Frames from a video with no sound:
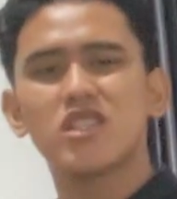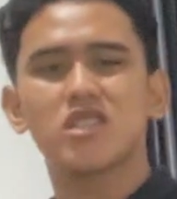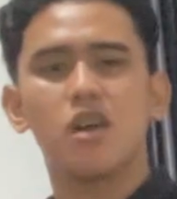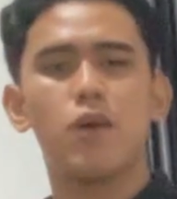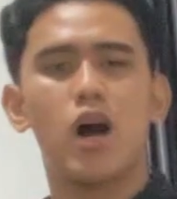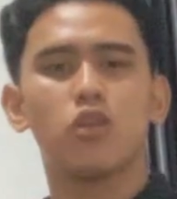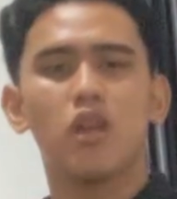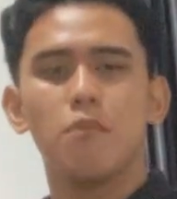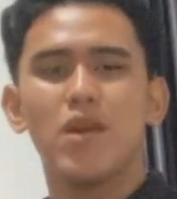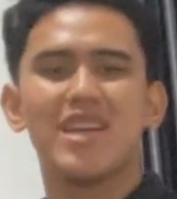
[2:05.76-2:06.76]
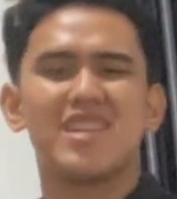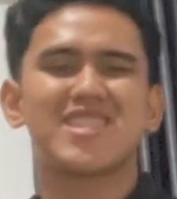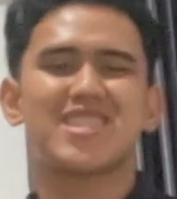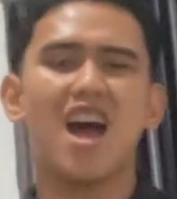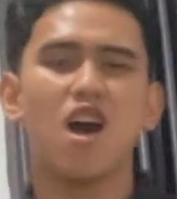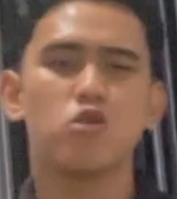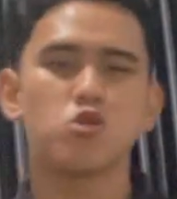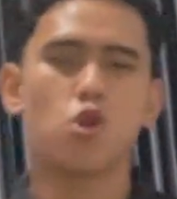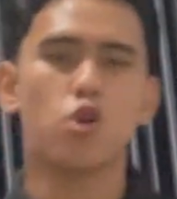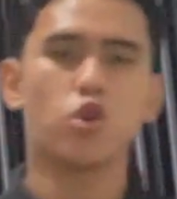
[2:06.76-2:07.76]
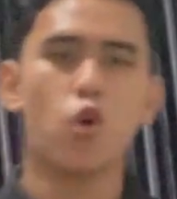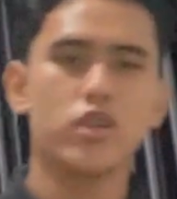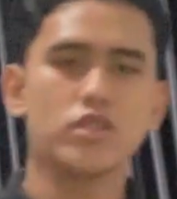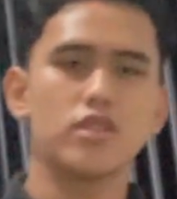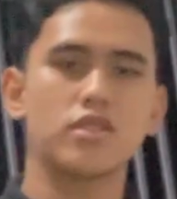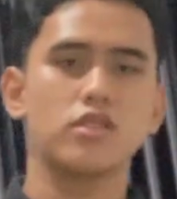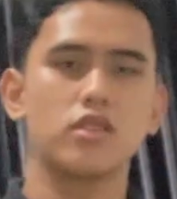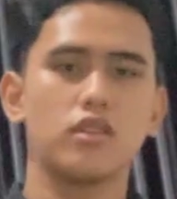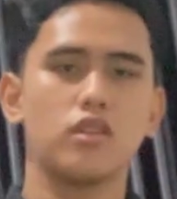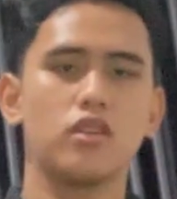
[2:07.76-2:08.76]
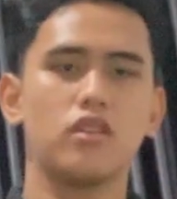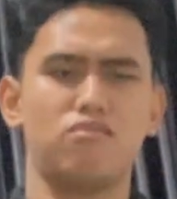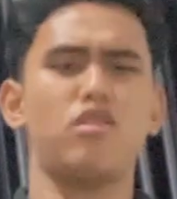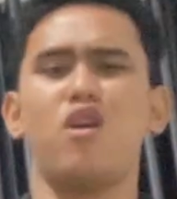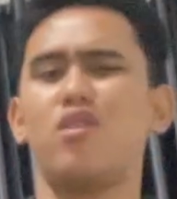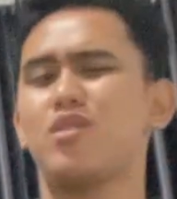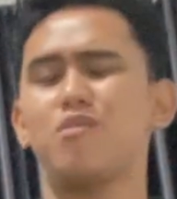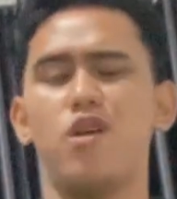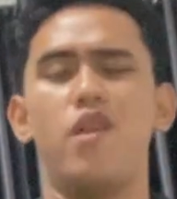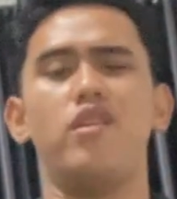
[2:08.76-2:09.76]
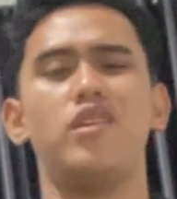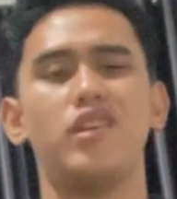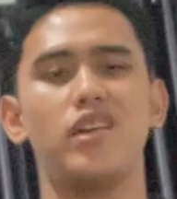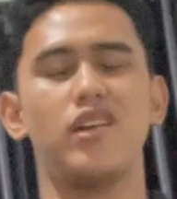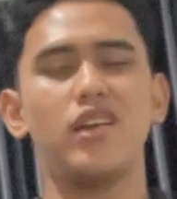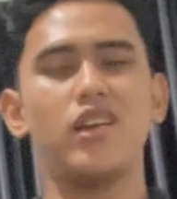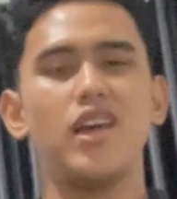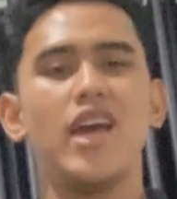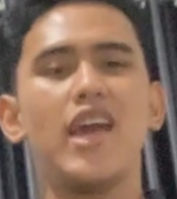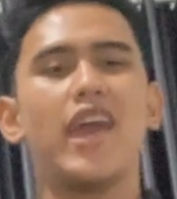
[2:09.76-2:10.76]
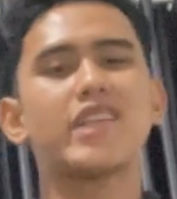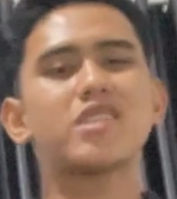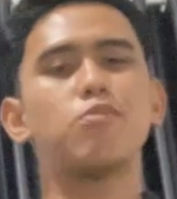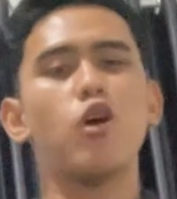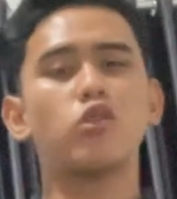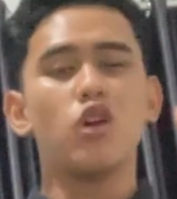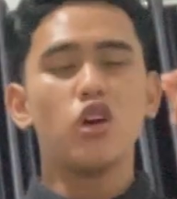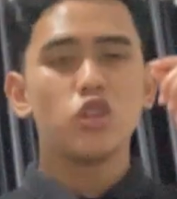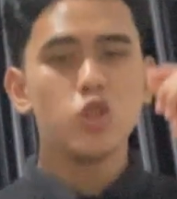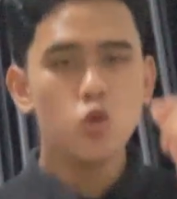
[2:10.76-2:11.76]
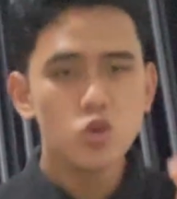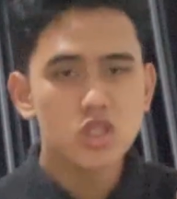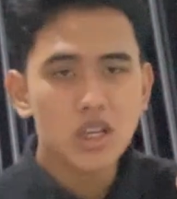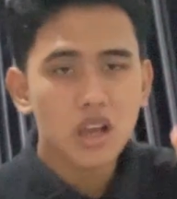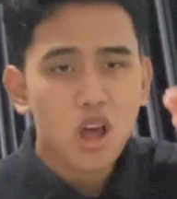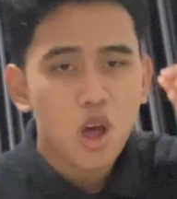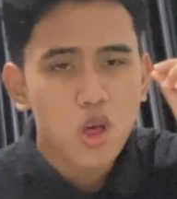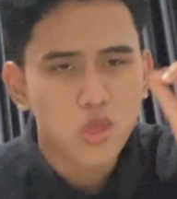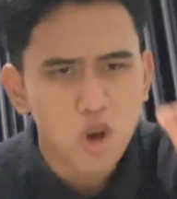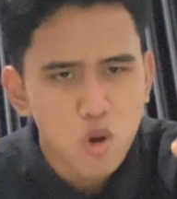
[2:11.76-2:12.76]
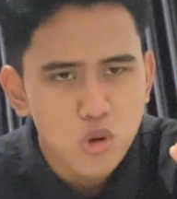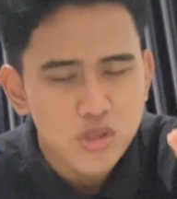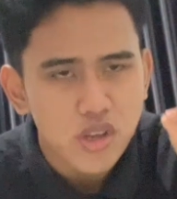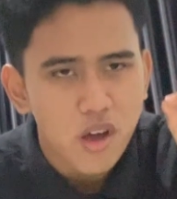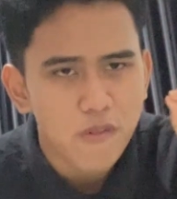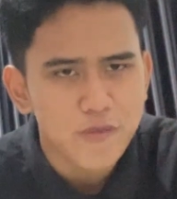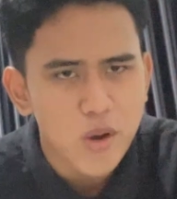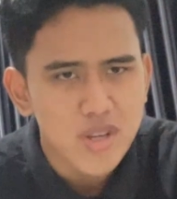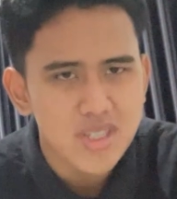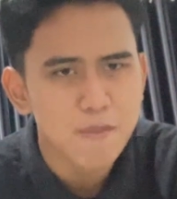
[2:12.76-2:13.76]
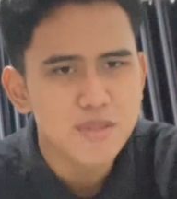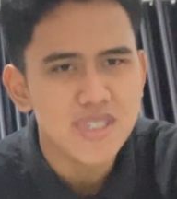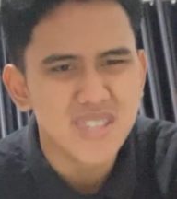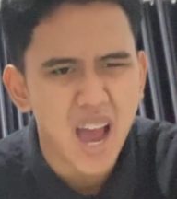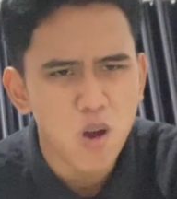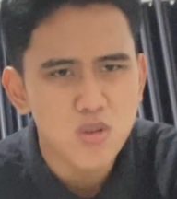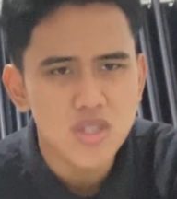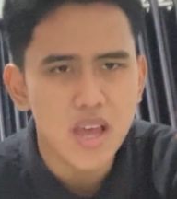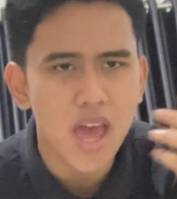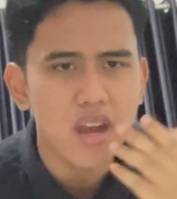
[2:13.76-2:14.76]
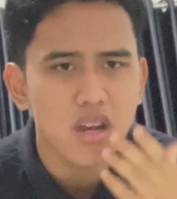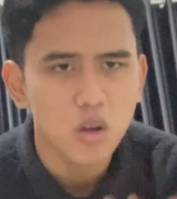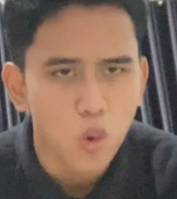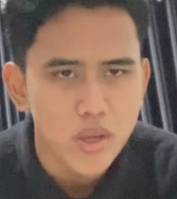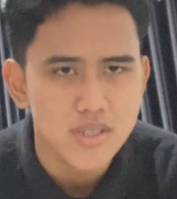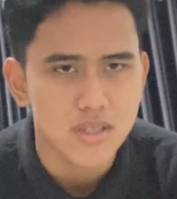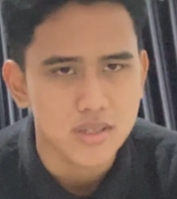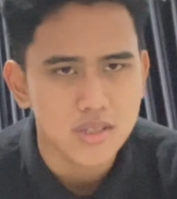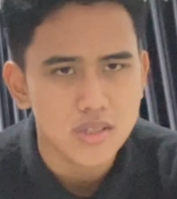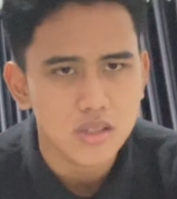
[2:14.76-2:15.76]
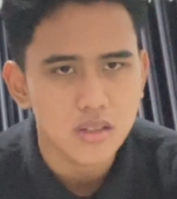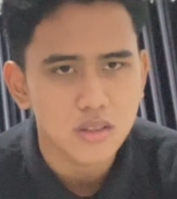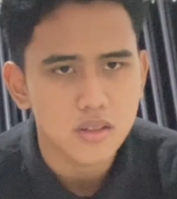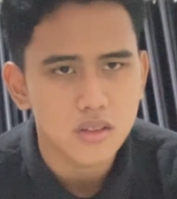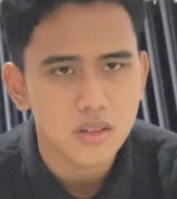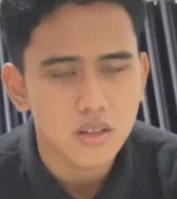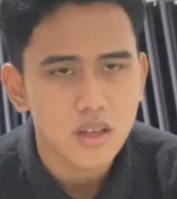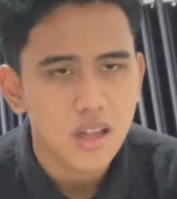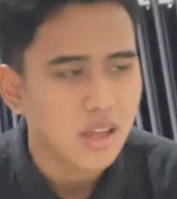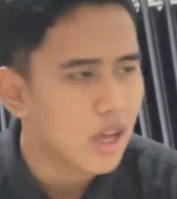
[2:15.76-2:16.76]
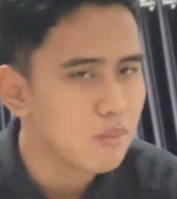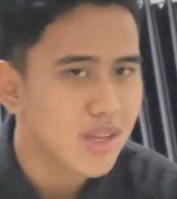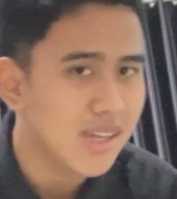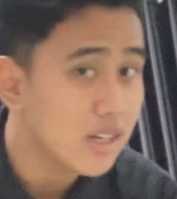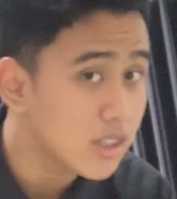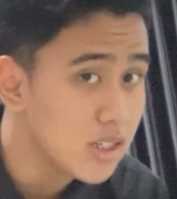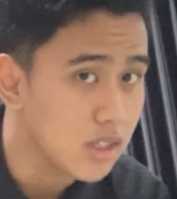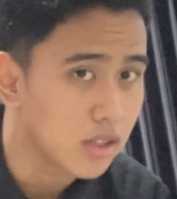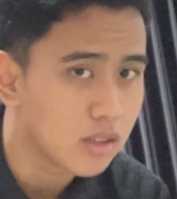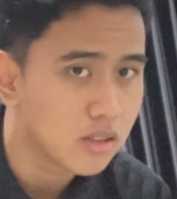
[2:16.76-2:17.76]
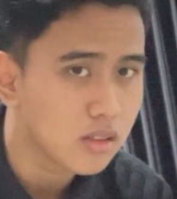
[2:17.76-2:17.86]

just about making sounds or noises. No, come on. It's about using those very same sounds and noises and making a key.